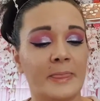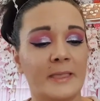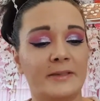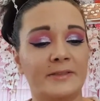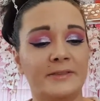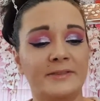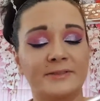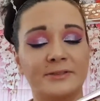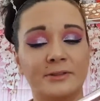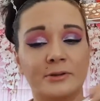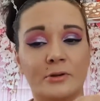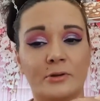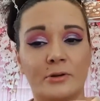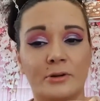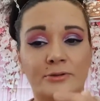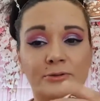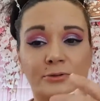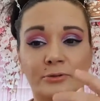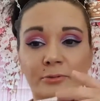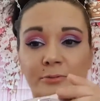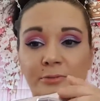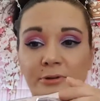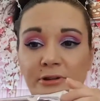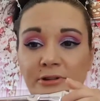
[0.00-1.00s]
this is a
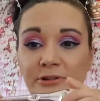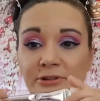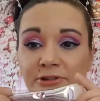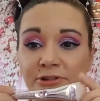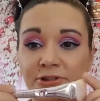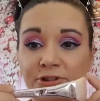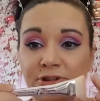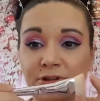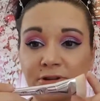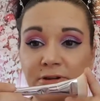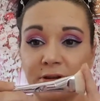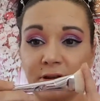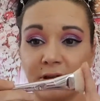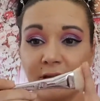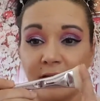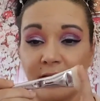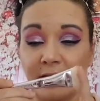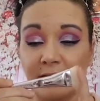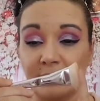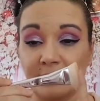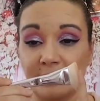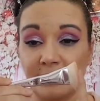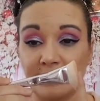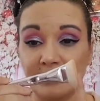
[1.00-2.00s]
contour brush.
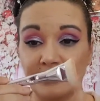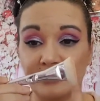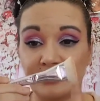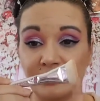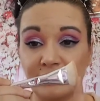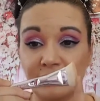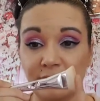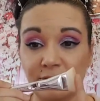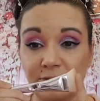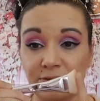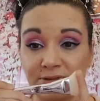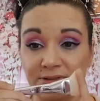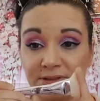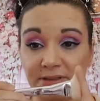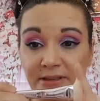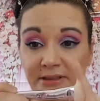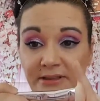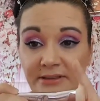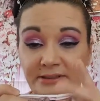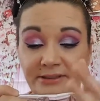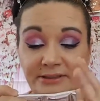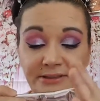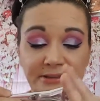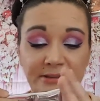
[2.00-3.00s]
I like to use
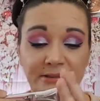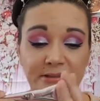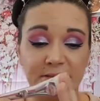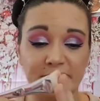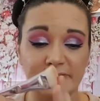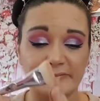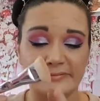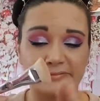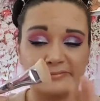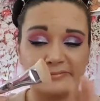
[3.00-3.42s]
this